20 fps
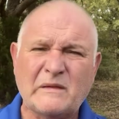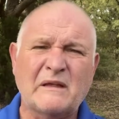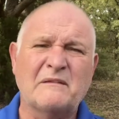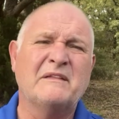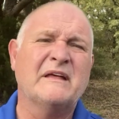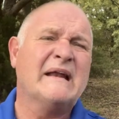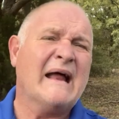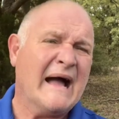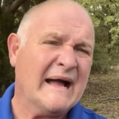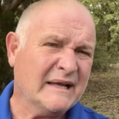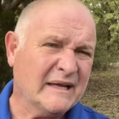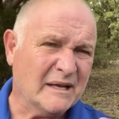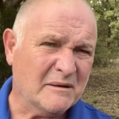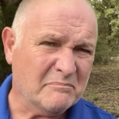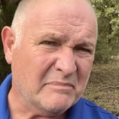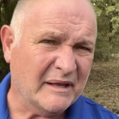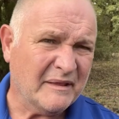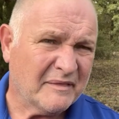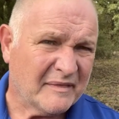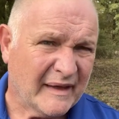then I can
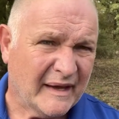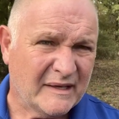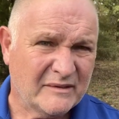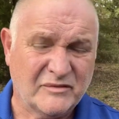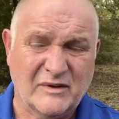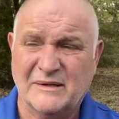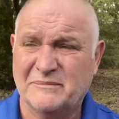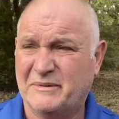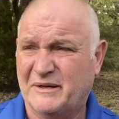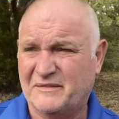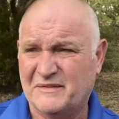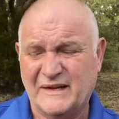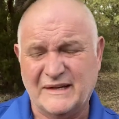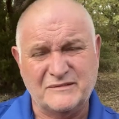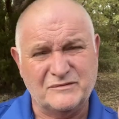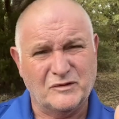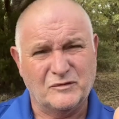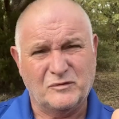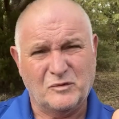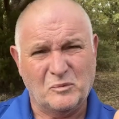be thankful. I can be
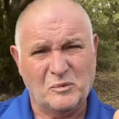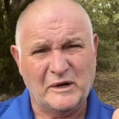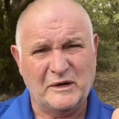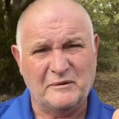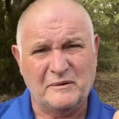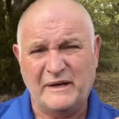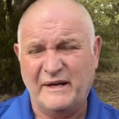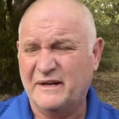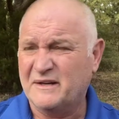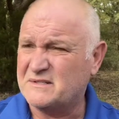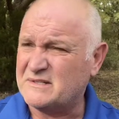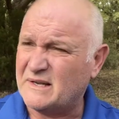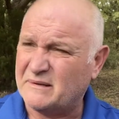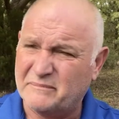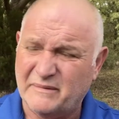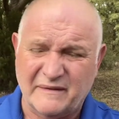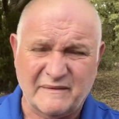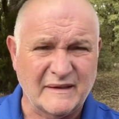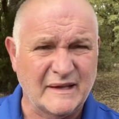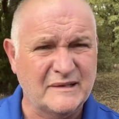thankful for where he is. I can
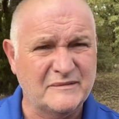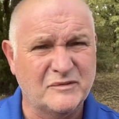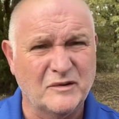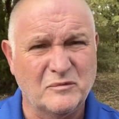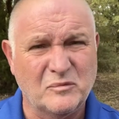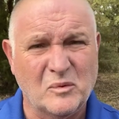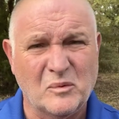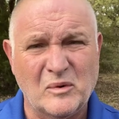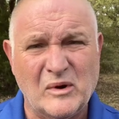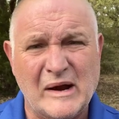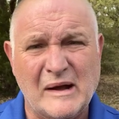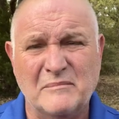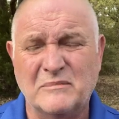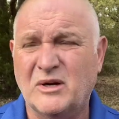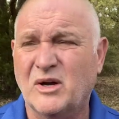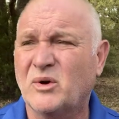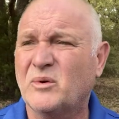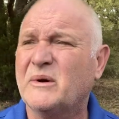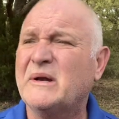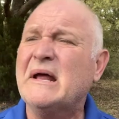be thankful for where I'm
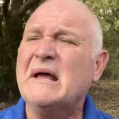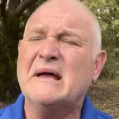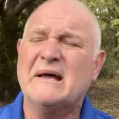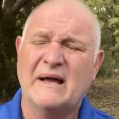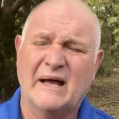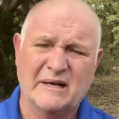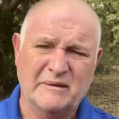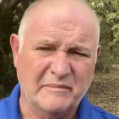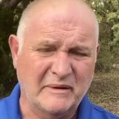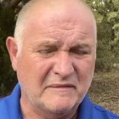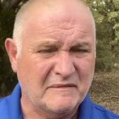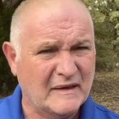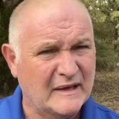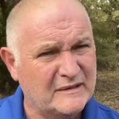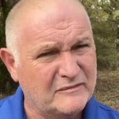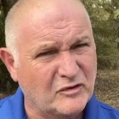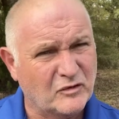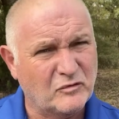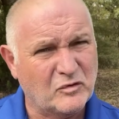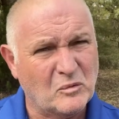going. I can be
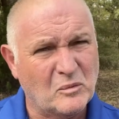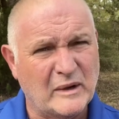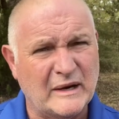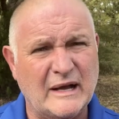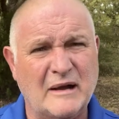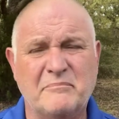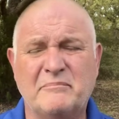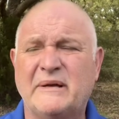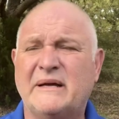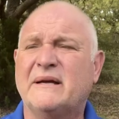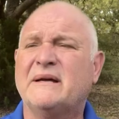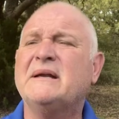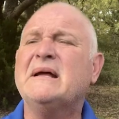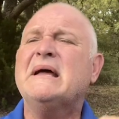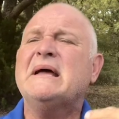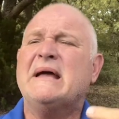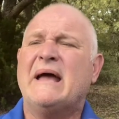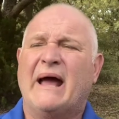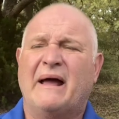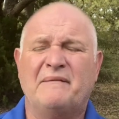thankful for what I've been.
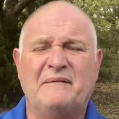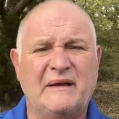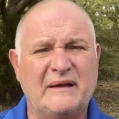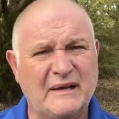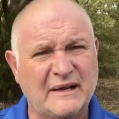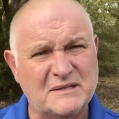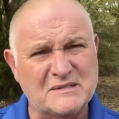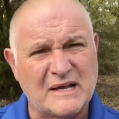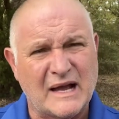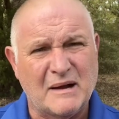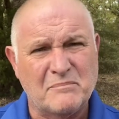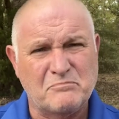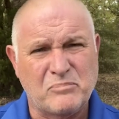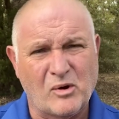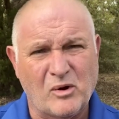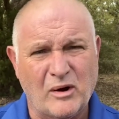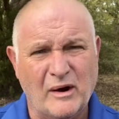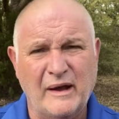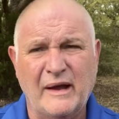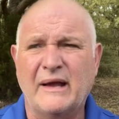And then as I
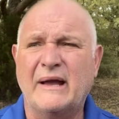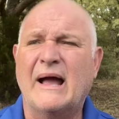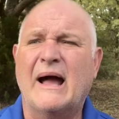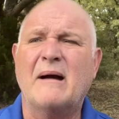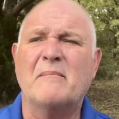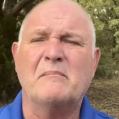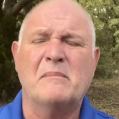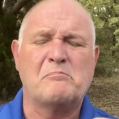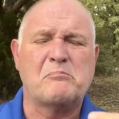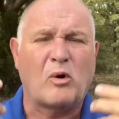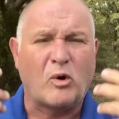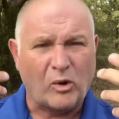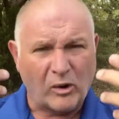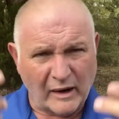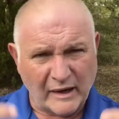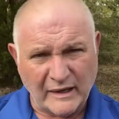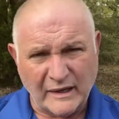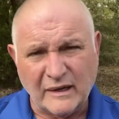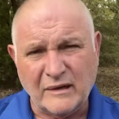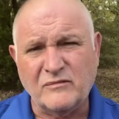pray, I'm
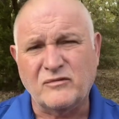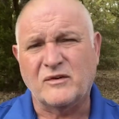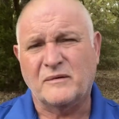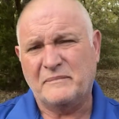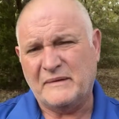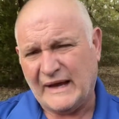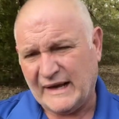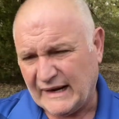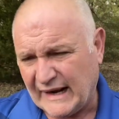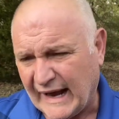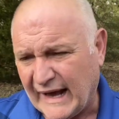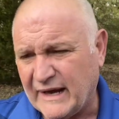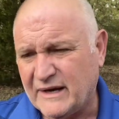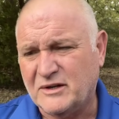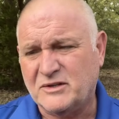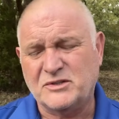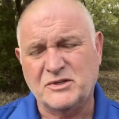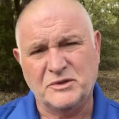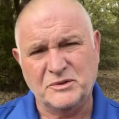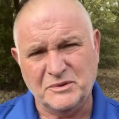praying from that
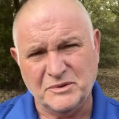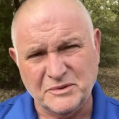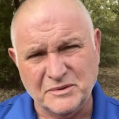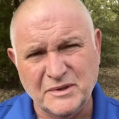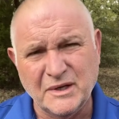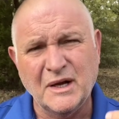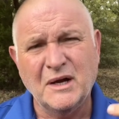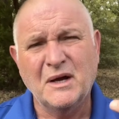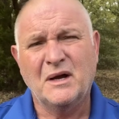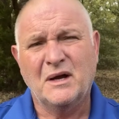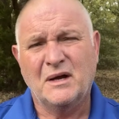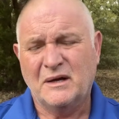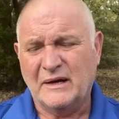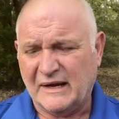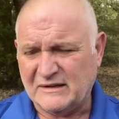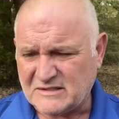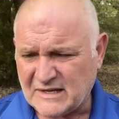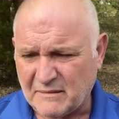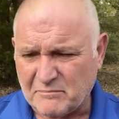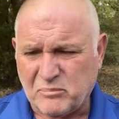attitude.
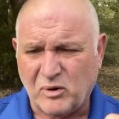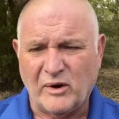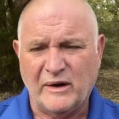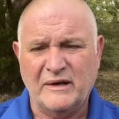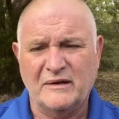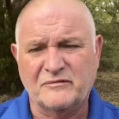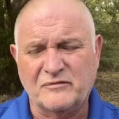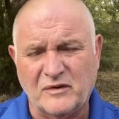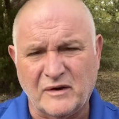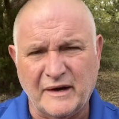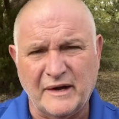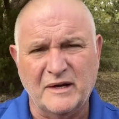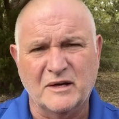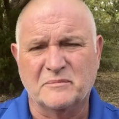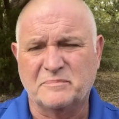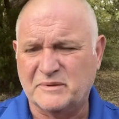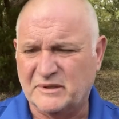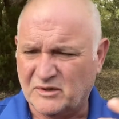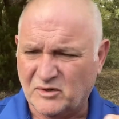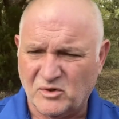As I'm praying for
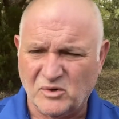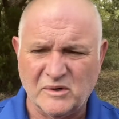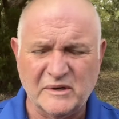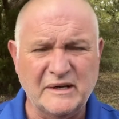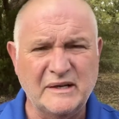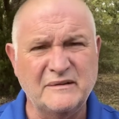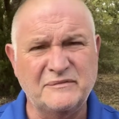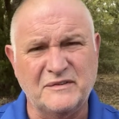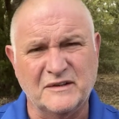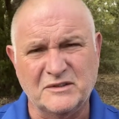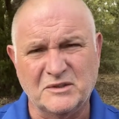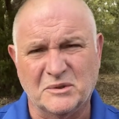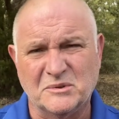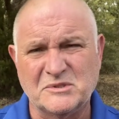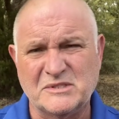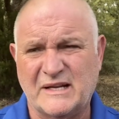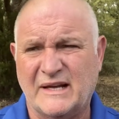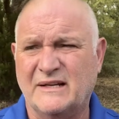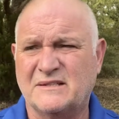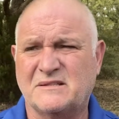help and grief and
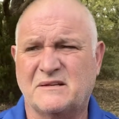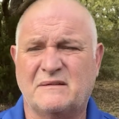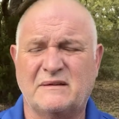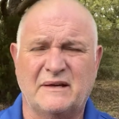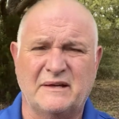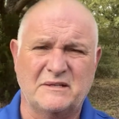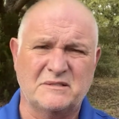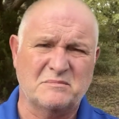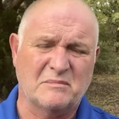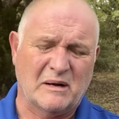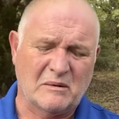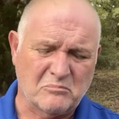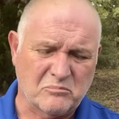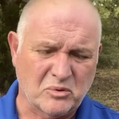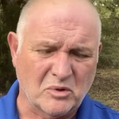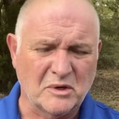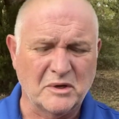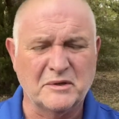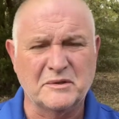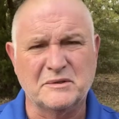those kinds of things, my
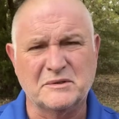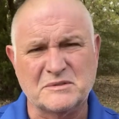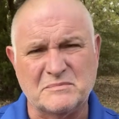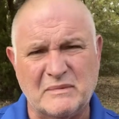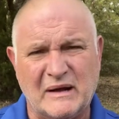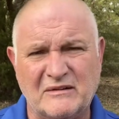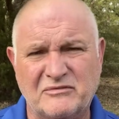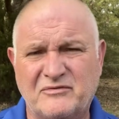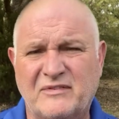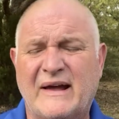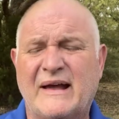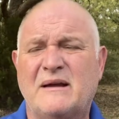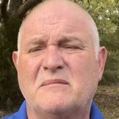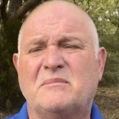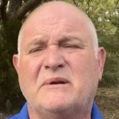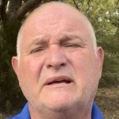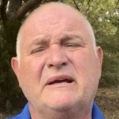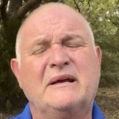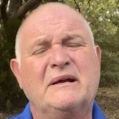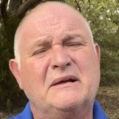brothers, my
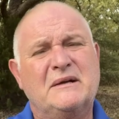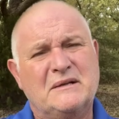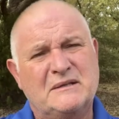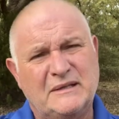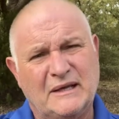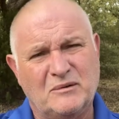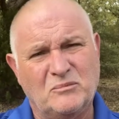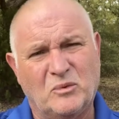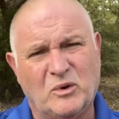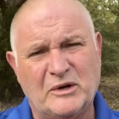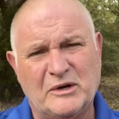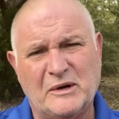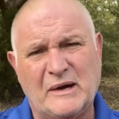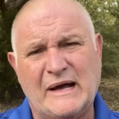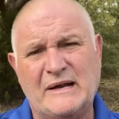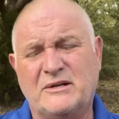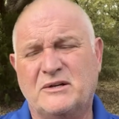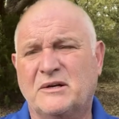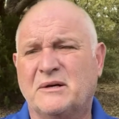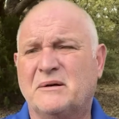family, then what do
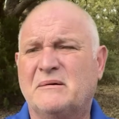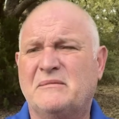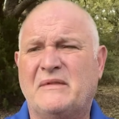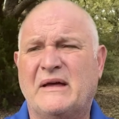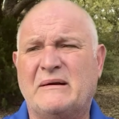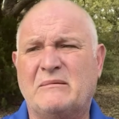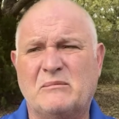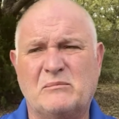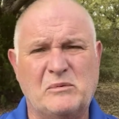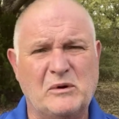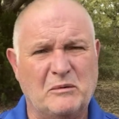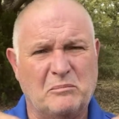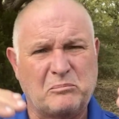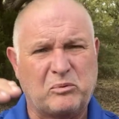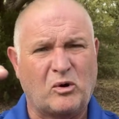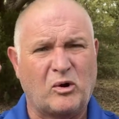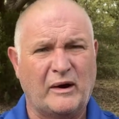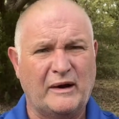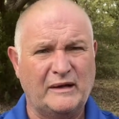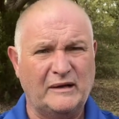I do? Then we're
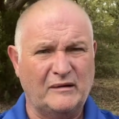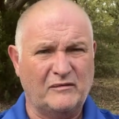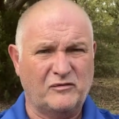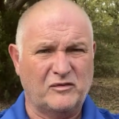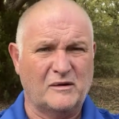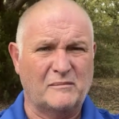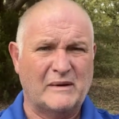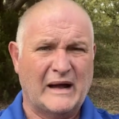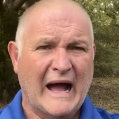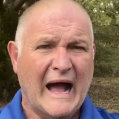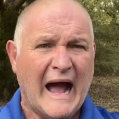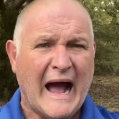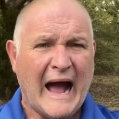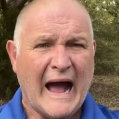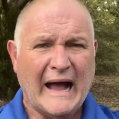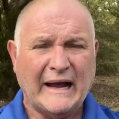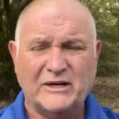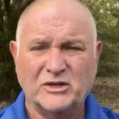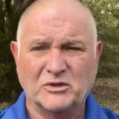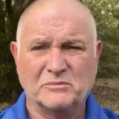praying from a
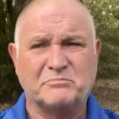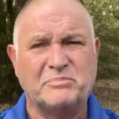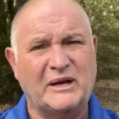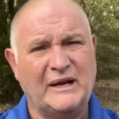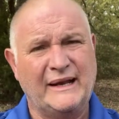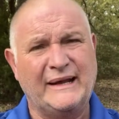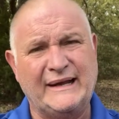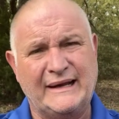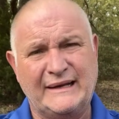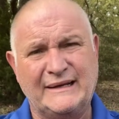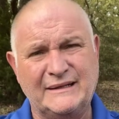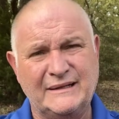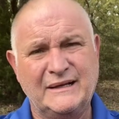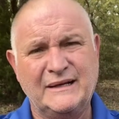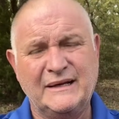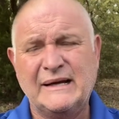higher plane.